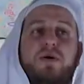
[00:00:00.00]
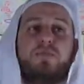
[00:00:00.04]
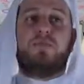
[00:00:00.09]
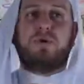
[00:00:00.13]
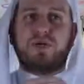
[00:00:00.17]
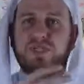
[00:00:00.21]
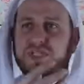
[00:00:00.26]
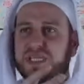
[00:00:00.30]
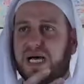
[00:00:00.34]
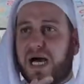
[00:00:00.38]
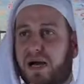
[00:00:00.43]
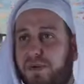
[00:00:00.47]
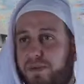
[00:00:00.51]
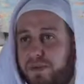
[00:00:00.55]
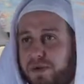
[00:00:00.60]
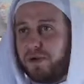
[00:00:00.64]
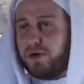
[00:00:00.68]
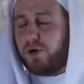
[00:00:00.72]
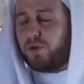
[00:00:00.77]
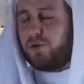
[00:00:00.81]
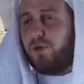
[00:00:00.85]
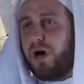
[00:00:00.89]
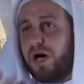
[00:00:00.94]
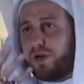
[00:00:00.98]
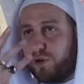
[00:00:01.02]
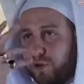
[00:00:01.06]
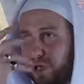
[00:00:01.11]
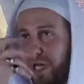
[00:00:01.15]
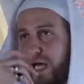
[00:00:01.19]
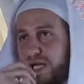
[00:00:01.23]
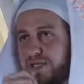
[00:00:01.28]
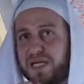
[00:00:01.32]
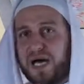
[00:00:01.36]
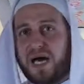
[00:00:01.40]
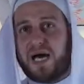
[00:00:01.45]
Mus'ab,
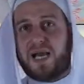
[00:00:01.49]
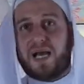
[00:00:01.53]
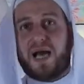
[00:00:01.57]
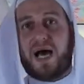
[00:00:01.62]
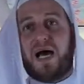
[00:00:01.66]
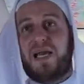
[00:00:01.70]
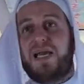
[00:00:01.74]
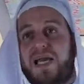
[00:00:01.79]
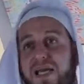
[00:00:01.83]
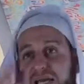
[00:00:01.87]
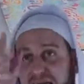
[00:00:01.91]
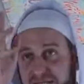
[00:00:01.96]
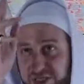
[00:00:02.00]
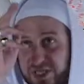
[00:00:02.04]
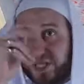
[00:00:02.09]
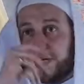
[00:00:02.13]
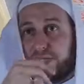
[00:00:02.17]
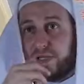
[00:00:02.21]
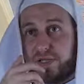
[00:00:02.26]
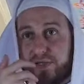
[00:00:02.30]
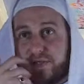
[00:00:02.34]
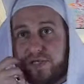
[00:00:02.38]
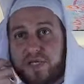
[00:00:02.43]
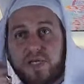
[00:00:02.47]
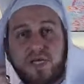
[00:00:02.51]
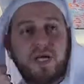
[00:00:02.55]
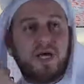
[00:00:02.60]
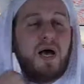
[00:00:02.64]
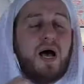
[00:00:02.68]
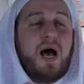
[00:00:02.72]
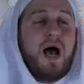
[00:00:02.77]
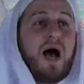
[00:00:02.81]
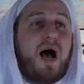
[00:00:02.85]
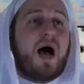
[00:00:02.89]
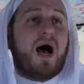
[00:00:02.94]
radwanullah ta'ala alayhi, got killed.
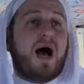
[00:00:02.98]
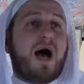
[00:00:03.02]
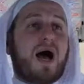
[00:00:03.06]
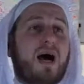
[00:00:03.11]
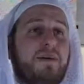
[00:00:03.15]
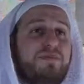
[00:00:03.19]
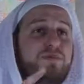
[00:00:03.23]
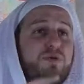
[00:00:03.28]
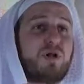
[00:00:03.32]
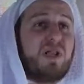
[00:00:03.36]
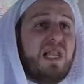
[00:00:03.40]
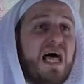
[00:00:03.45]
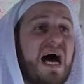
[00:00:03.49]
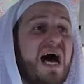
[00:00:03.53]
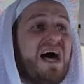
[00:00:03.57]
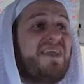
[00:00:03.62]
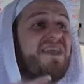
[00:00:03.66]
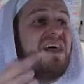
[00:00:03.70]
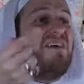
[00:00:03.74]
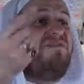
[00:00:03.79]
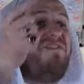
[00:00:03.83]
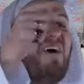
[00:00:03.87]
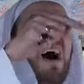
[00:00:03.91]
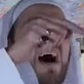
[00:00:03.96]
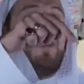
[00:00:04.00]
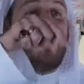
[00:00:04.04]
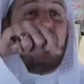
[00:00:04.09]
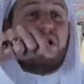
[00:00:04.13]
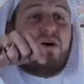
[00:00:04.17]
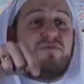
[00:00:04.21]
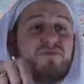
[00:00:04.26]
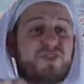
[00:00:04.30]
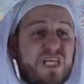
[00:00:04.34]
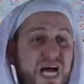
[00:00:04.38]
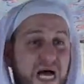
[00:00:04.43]
Abdullah, the father
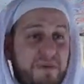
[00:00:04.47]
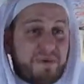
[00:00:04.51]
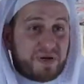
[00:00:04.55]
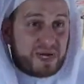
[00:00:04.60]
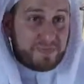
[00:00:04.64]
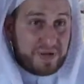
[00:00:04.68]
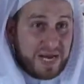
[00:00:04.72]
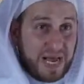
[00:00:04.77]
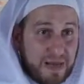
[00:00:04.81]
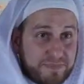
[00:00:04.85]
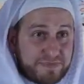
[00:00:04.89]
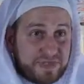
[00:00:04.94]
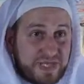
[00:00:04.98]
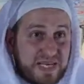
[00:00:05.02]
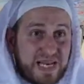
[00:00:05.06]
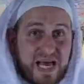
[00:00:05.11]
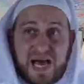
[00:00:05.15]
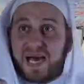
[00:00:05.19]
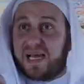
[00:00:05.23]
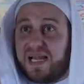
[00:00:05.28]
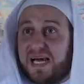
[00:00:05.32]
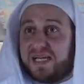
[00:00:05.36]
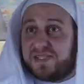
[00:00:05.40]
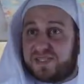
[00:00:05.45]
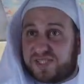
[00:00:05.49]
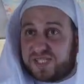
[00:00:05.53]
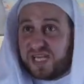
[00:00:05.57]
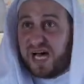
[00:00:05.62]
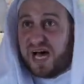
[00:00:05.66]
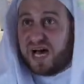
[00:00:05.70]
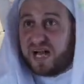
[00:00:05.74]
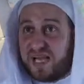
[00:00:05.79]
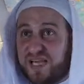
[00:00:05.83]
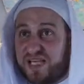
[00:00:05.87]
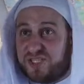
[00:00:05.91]
of Jabir ibn Abdullah
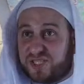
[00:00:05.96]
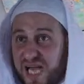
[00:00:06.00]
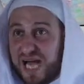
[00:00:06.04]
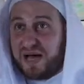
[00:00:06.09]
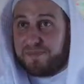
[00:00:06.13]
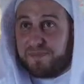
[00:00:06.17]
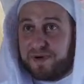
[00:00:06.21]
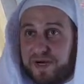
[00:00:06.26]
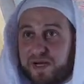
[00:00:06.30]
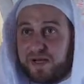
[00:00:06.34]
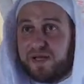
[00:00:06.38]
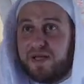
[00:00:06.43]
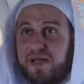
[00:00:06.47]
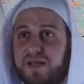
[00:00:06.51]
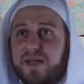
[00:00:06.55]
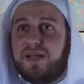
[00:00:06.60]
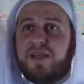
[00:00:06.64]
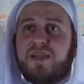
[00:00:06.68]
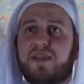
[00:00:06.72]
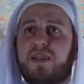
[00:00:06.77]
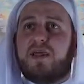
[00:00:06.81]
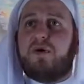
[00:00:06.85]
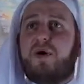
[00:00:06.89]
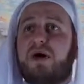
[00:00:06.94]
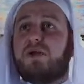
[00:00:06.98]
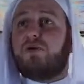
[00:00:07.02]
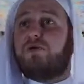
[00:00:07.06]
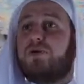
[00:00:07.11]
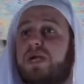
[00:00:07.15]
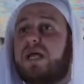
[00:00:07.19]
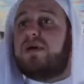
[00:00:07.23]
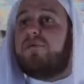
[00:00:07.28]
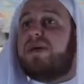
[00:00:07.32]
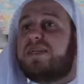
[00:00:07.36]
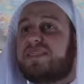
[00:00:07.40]
al-Ansari, Jabir, the one who
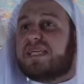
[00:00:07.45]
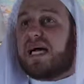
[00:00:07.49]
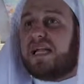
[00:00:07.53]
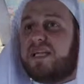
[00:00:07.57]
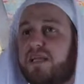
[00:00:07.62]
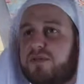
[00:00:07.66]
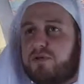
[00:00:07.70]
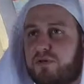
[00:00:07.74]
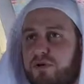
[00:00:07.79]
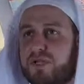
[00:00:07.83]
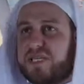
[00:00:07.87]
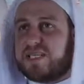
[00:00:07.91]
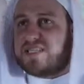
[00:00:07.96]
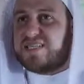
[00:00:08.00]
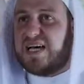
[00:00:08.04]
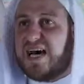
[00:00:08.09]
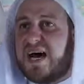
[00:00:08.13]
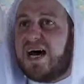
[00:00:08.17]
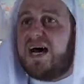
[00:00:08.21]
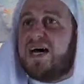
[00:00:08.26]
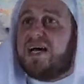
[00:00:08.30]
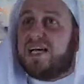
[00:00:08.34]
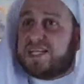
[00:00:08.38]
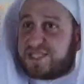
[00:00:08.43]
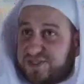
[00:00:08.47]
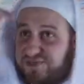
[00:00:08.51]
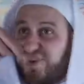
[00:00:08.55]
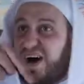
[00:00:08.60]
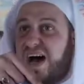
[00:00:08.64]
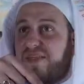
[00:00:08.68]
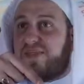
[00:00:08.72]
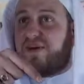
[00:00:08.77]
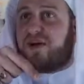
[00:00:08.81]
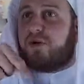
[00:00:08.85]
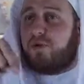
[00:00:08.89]
narrates Hadith al-Kisa, his
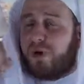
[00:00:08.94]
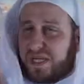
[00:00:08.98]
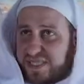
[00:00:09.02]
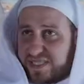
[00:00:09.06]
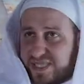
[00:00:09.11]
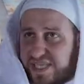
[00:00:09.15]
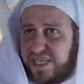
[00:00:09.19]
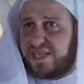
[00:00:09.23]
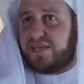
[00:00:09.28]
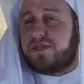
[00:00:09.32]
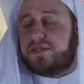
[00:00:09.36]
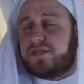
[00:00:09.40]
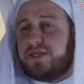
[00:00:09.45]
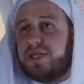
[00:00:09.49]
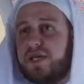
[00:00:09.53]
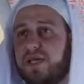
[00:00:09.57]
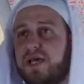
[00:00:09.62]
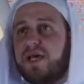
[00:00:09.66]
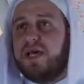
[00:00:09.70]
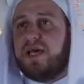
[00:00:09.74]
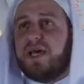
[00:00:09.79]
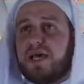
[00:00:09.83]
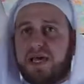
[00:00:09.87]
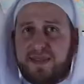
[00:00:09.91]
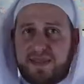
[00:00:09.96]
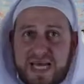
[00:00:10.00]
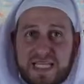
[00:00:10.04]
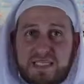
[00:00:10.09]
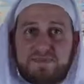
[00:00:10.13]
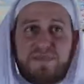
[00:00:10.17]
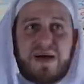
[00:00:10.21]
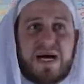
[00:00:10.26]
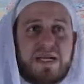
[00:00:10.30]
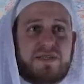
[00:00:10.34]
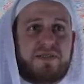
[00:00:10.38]
father was killed in
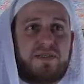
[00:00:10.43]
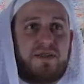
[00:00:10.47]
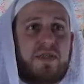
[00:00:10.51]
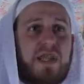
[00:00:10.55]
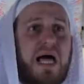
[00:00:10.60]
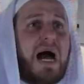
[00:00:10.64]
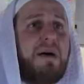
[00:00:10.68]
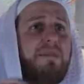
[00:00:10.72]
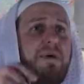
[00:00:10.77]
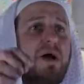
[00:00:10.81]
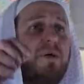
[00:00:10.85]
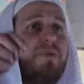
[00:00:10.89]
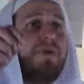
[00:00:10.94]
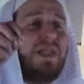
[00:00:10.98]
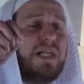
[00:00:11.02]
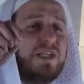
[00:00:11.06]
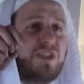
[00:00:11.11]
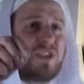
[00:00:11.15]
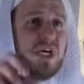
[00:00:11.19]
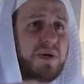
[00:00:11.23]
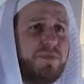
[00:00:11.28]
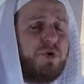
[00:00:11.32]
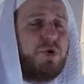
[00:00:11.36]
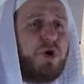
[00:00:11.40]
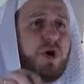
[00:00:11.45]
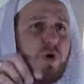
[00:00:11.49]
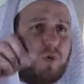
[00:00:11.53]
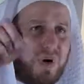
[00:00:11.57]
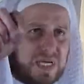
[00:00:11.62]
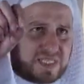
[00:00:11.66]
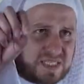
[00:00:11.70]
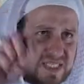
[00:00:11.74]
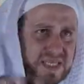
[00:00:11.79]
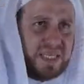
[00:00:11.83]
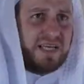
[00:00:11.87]
that battle. Amr ibn al-Jamuh
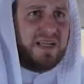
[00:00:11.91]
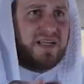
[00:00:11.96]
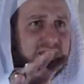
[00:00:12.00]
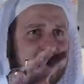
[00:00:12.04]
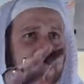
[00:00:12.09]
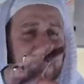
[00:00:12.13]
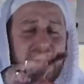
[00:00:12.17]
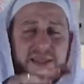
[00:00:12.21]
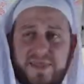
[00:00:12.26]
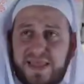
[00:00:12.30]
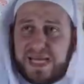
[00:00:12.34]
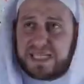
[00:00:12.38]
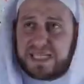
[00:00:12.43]
was killed in